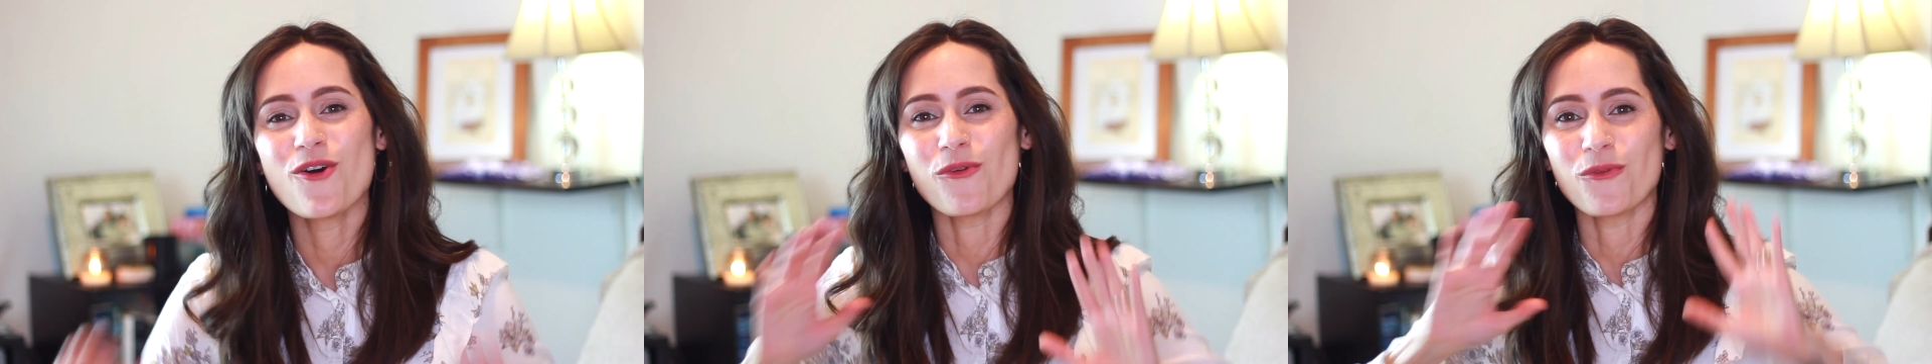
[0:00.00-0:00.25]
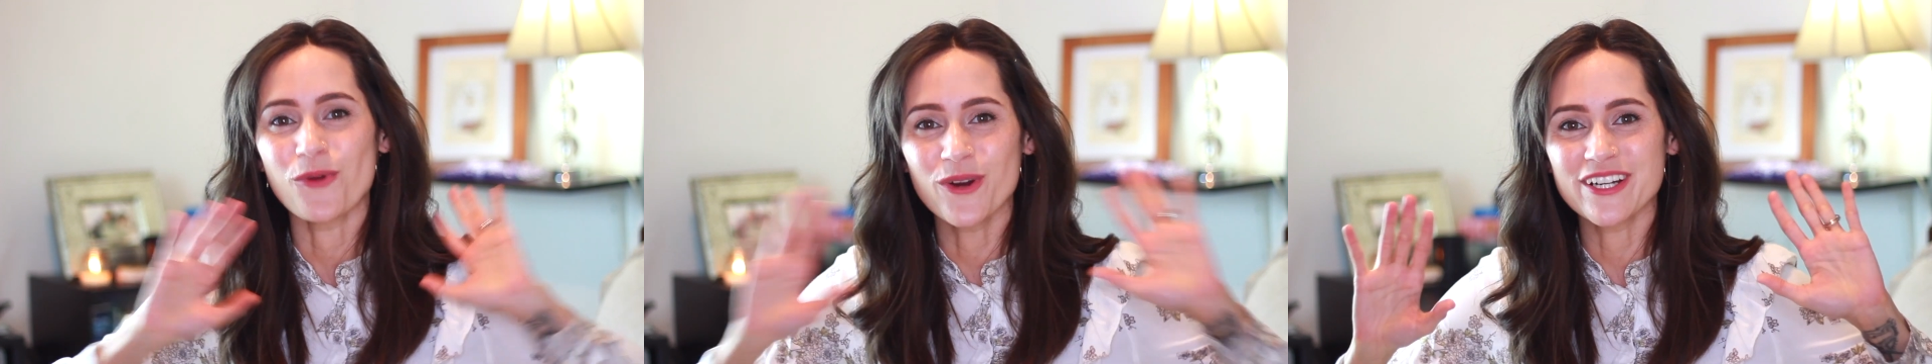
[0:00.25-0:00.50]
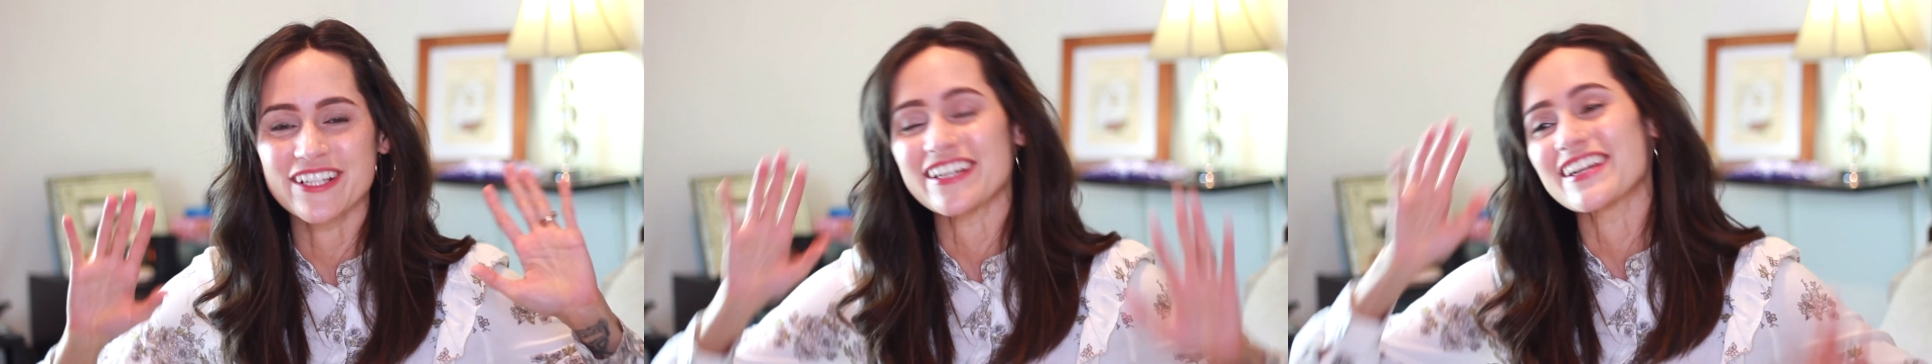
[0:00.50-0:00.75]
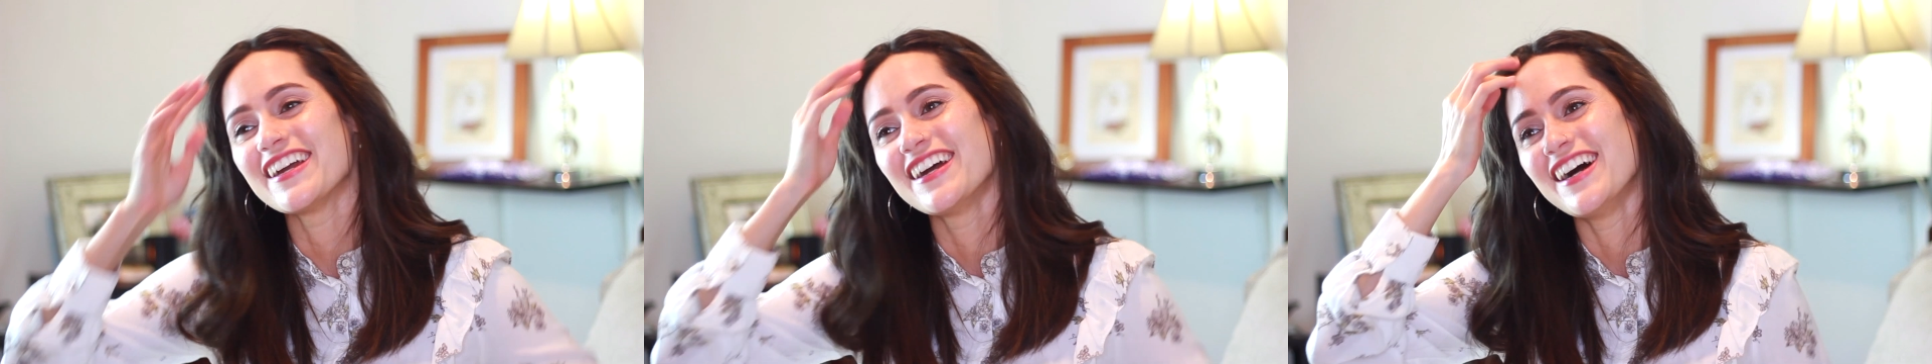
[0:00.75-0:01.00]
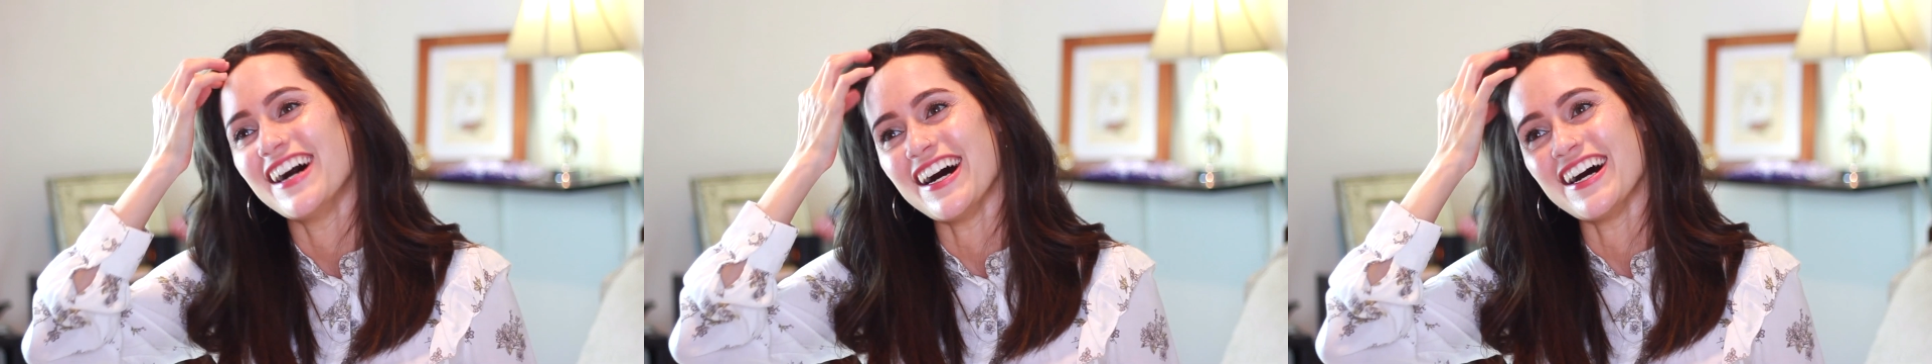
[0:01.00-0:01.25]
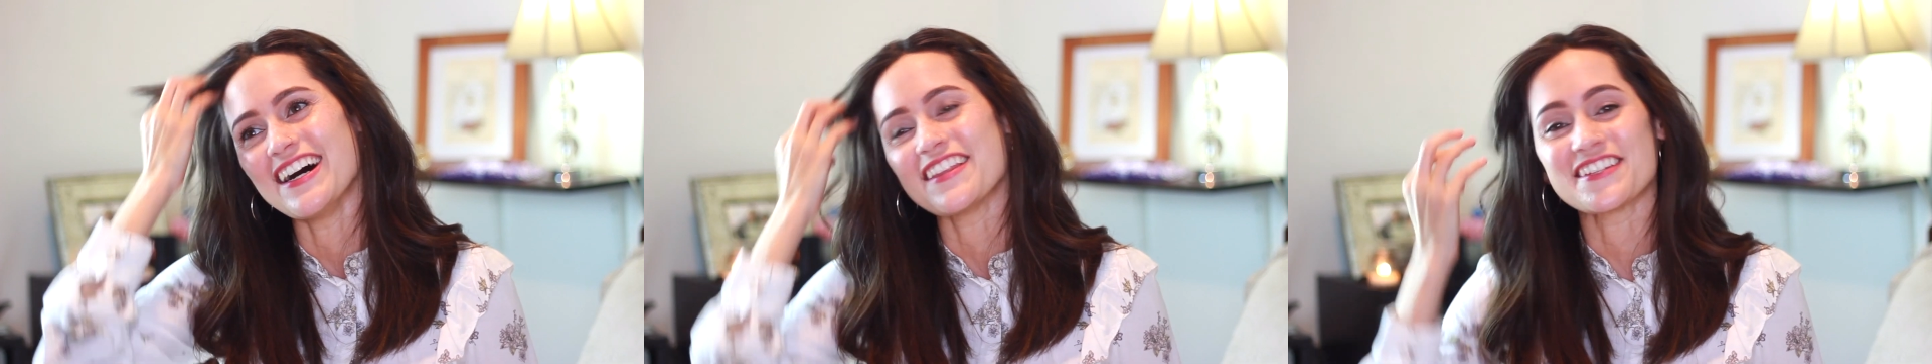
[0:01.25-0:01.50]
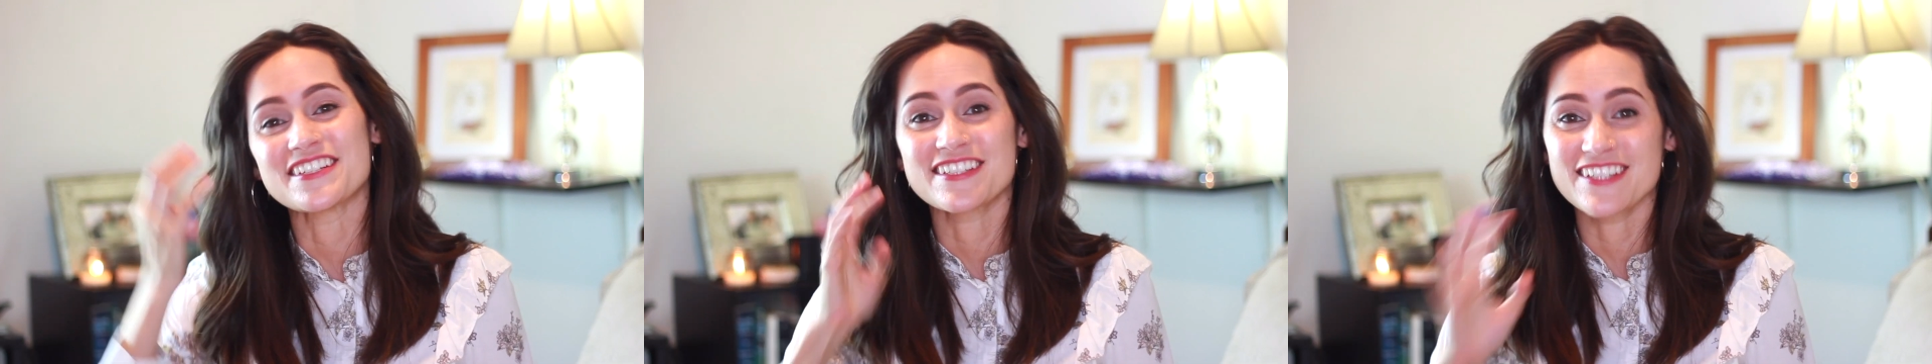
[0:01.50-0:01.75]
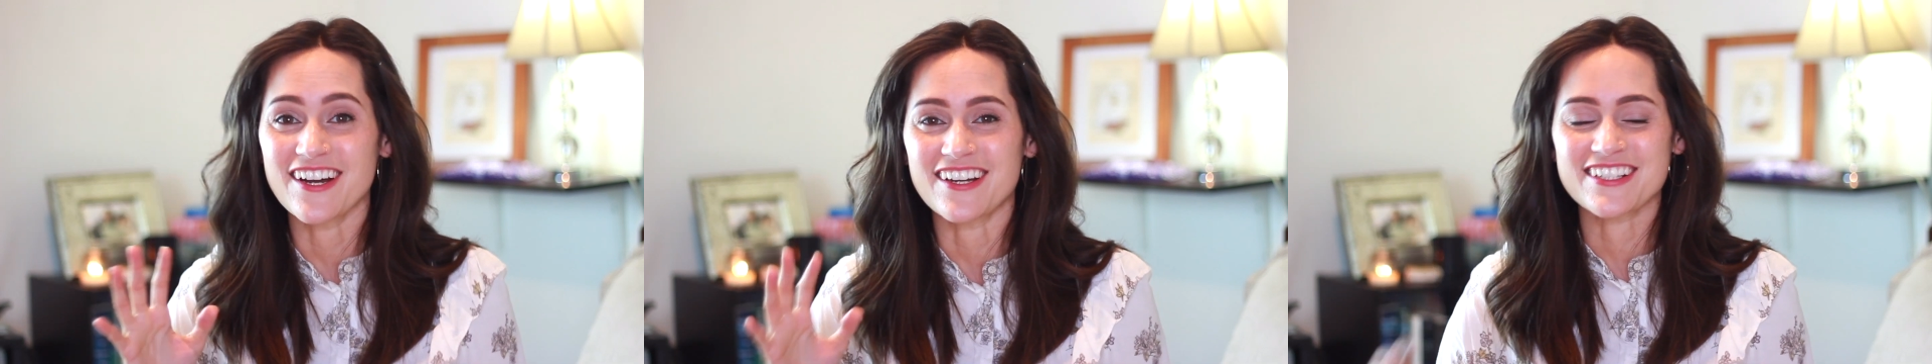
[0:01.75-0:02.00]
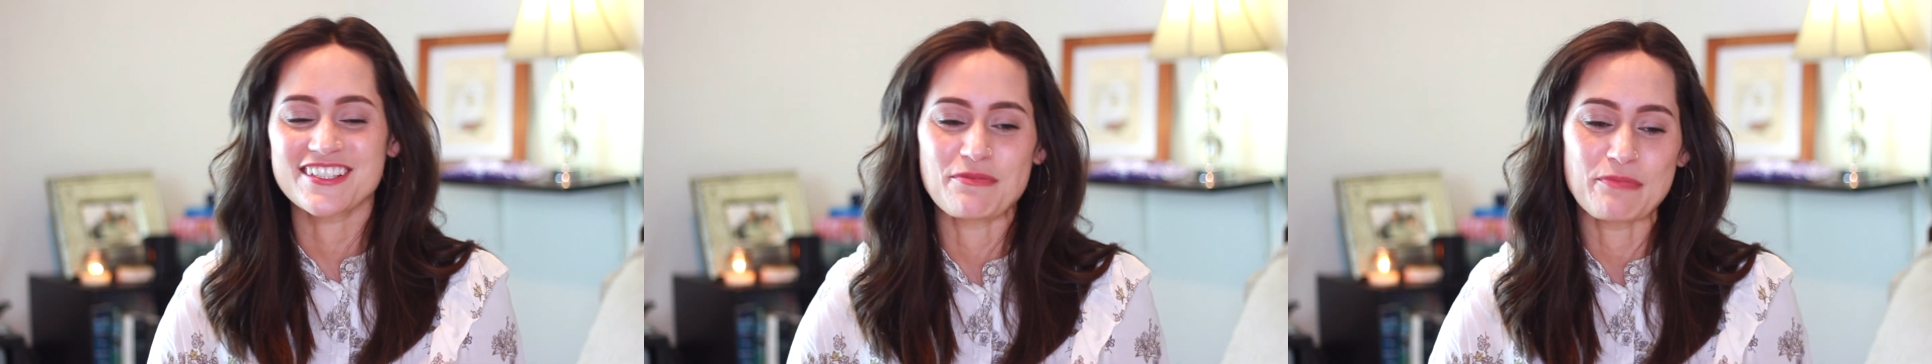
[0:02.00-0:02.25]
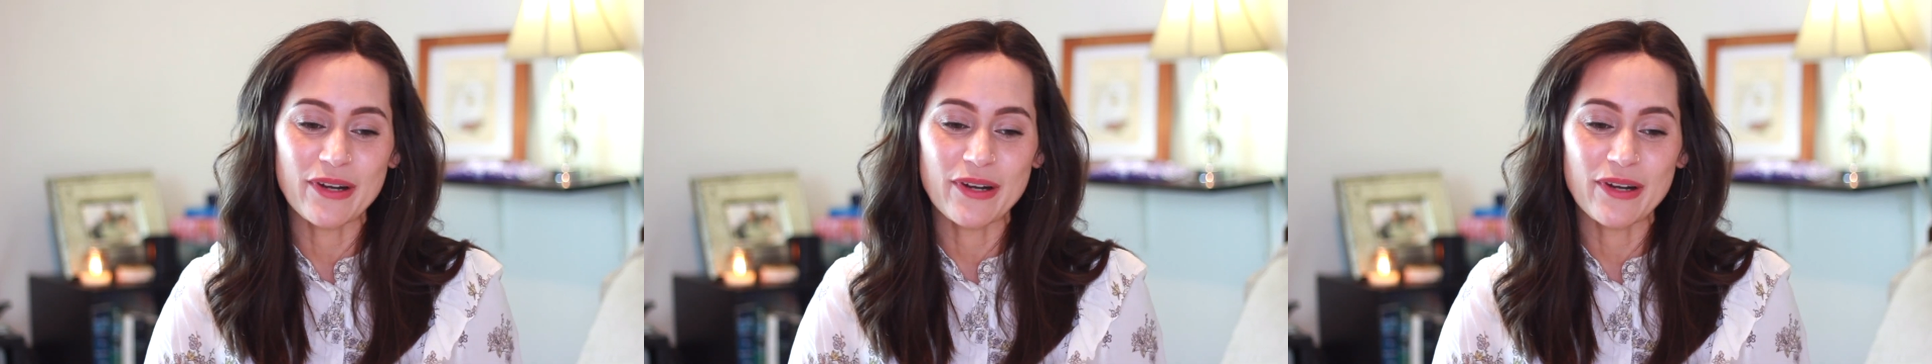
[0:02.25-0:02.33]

Warning. Uh, this sucks,